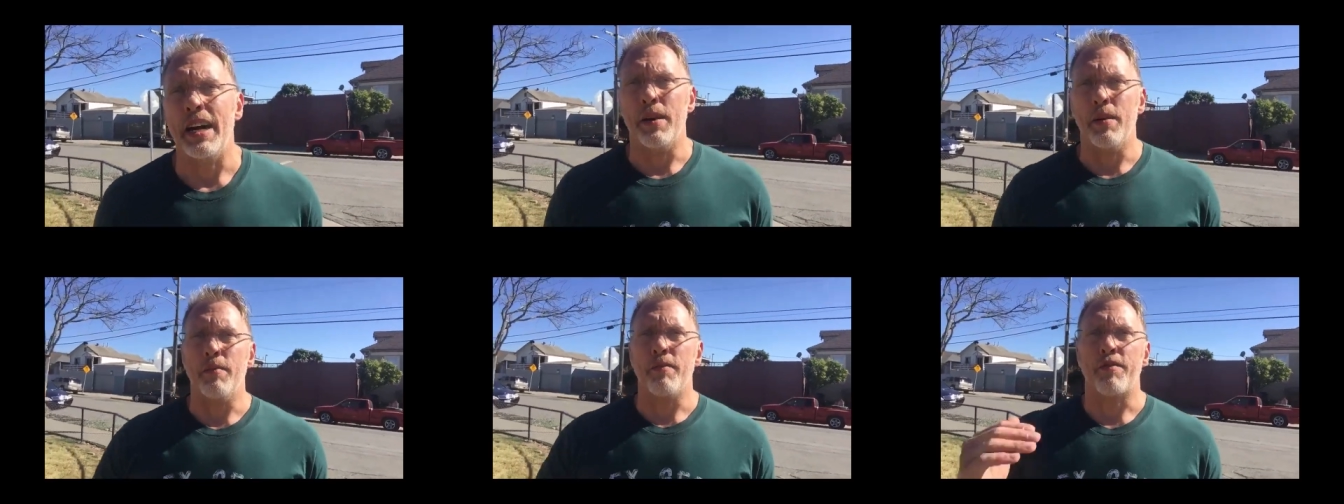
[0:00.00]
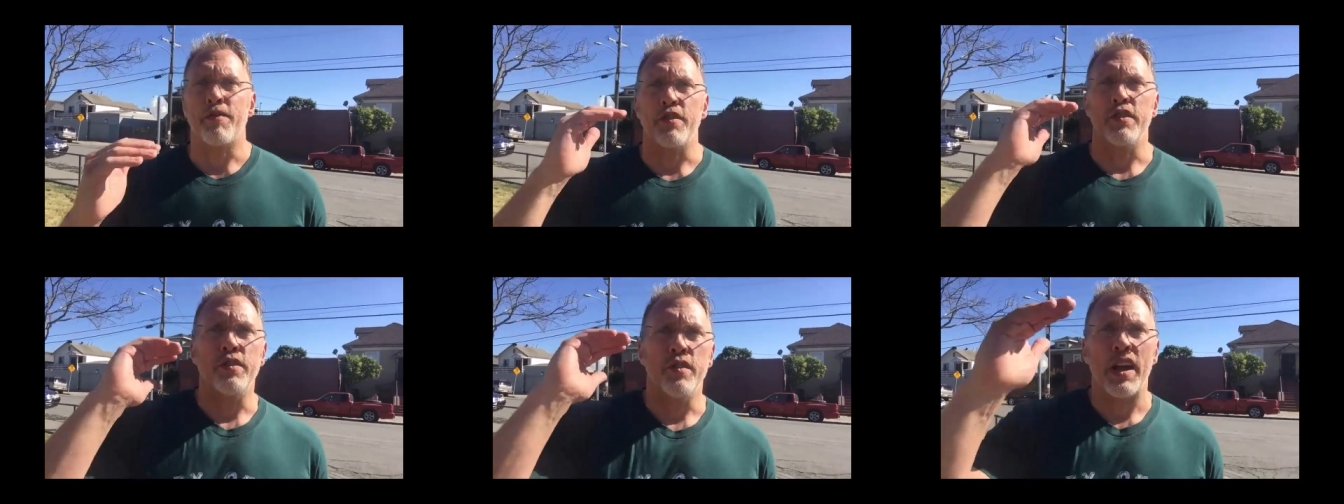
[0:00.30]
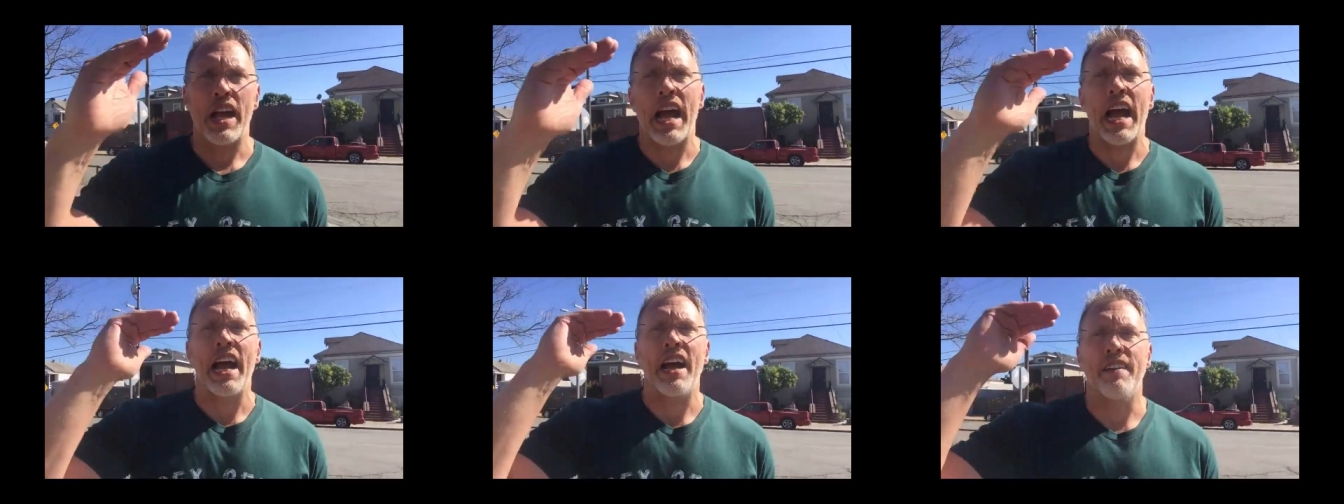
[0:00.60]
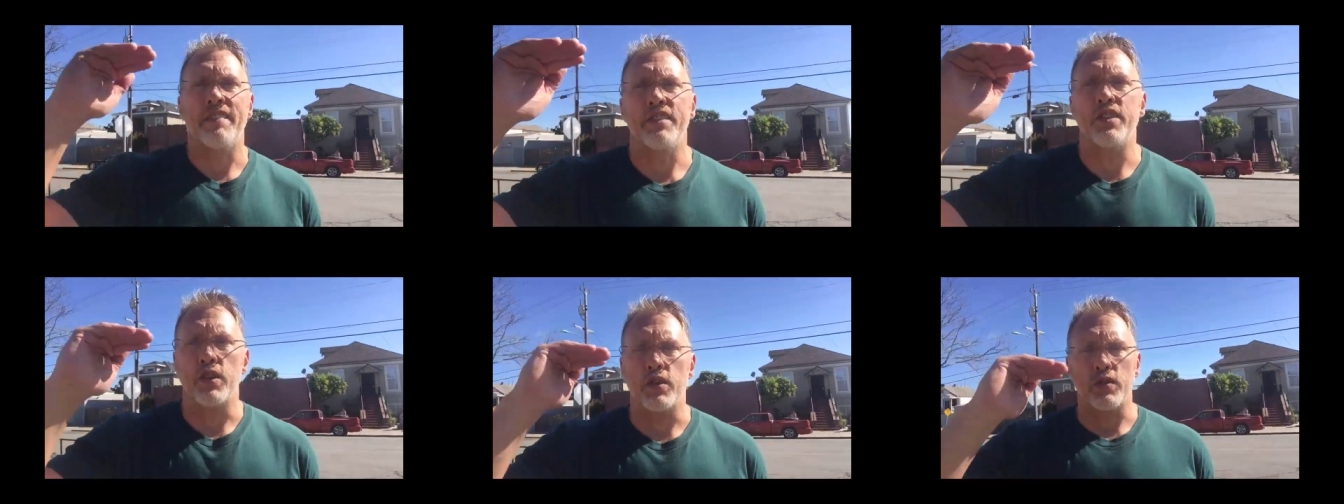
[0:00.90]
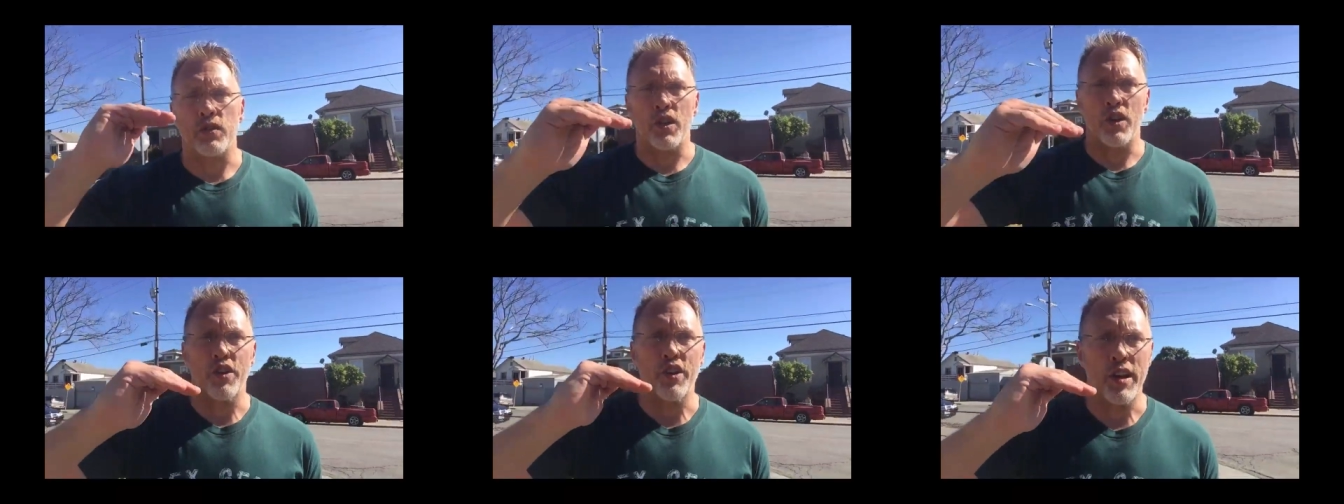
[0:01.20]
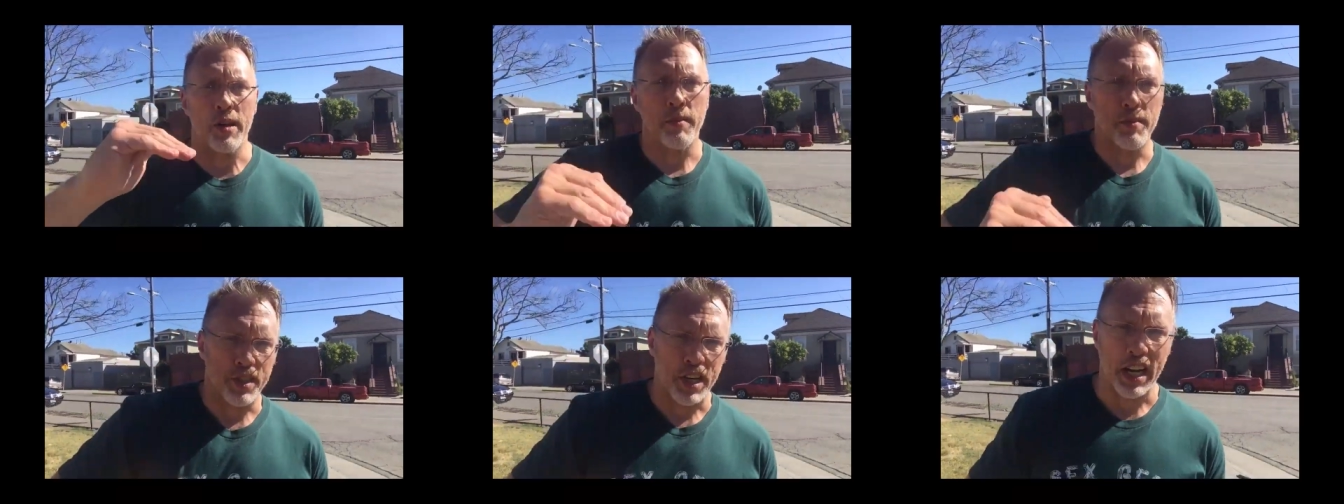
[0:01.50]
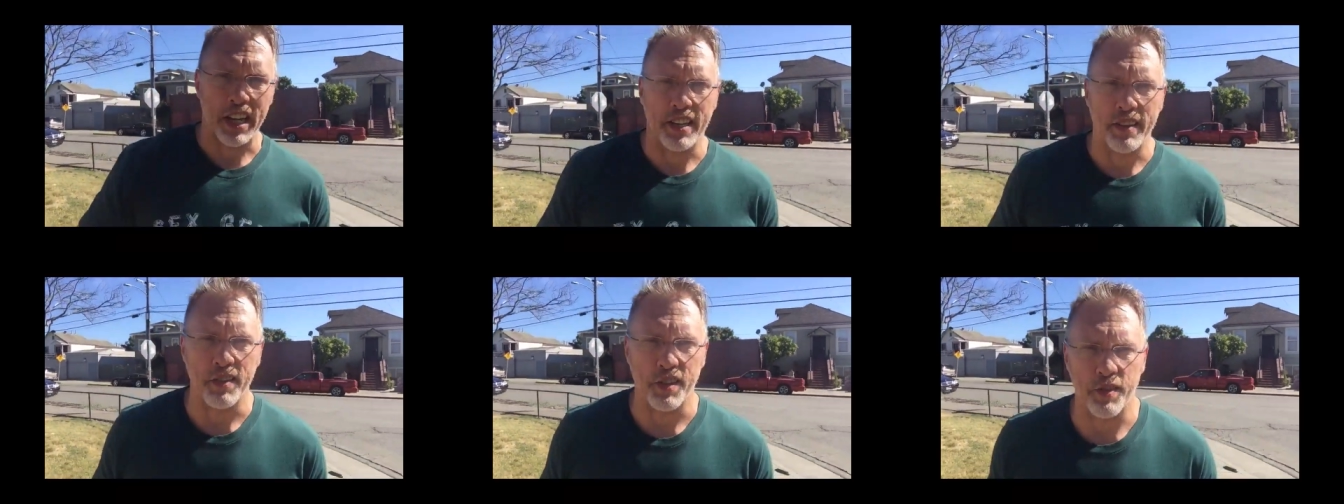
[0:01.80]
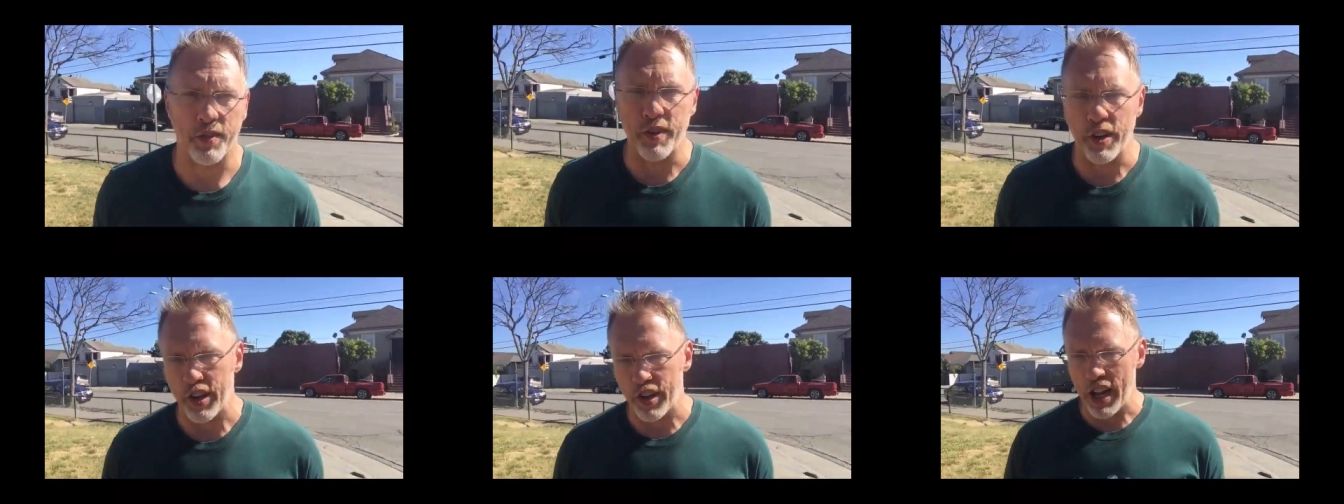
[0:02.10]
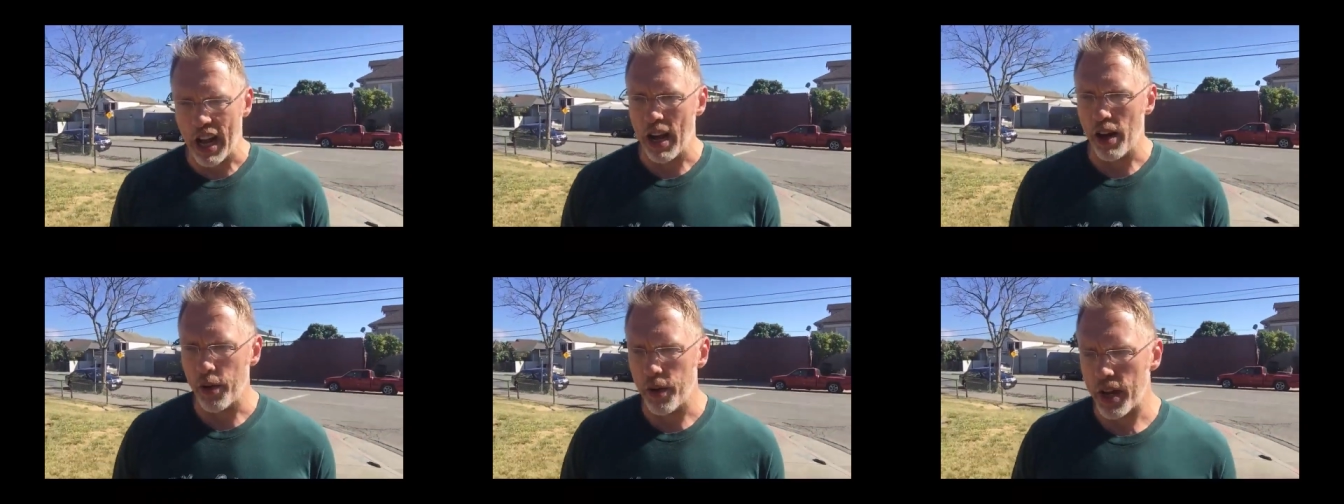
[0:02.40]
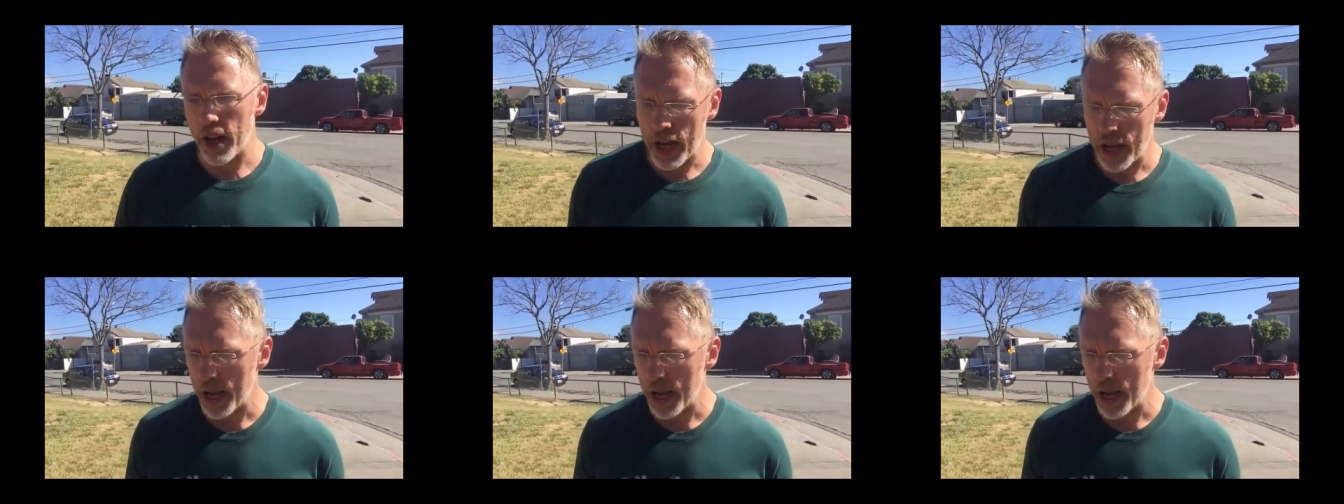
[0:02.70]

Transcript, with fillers: um, for you to have your learning objectives figured out,